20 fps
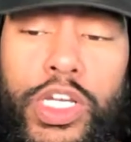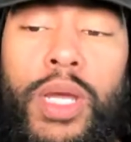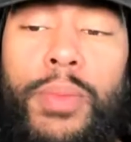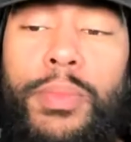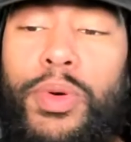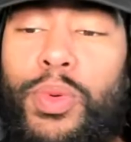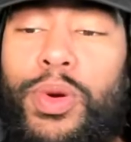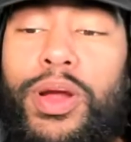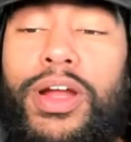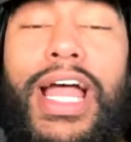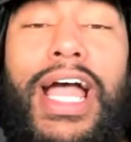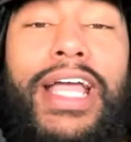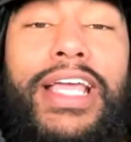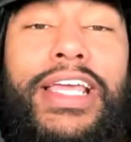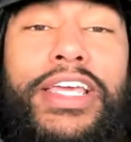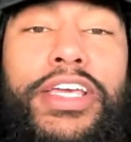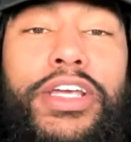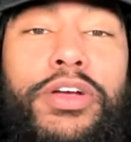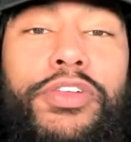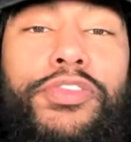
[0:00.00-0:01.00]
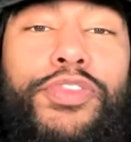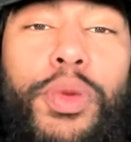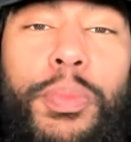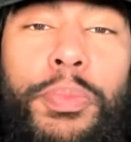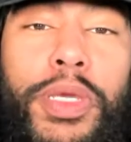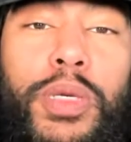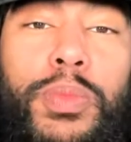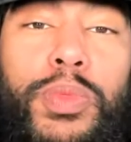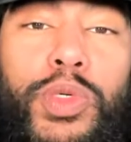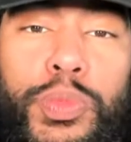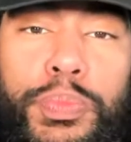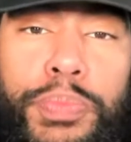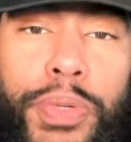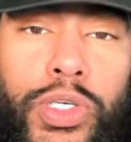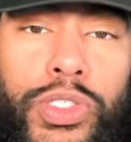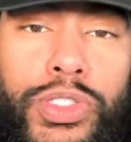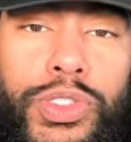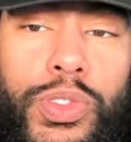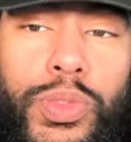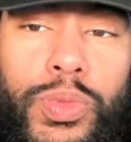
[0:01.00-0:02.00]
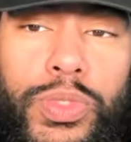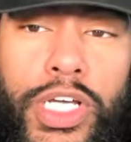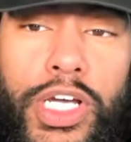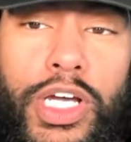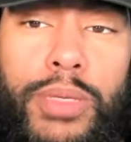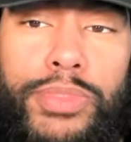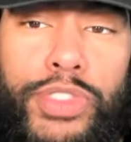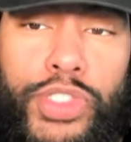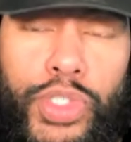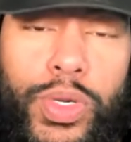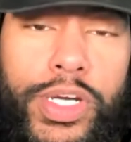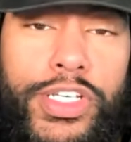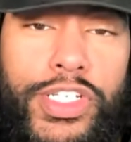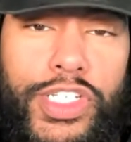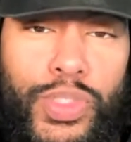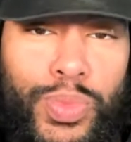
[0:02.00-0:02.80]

but we're not here for people's personal dumb choices.